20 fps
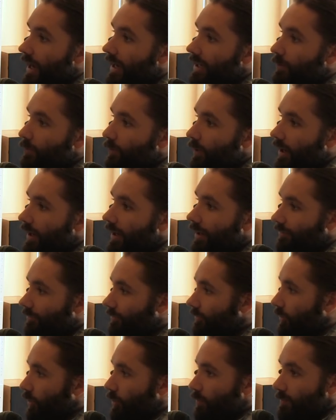anywhere
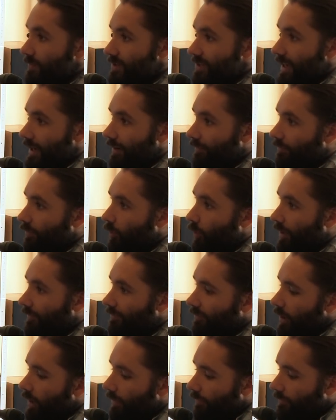from say
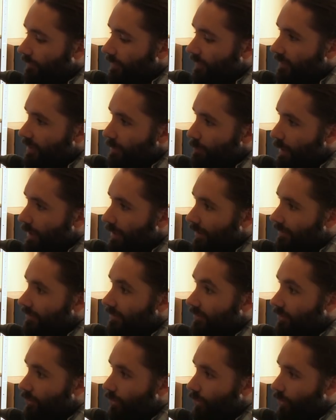45 50
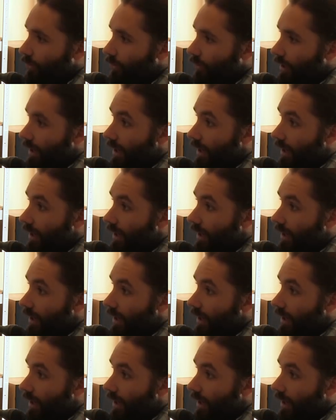minutes to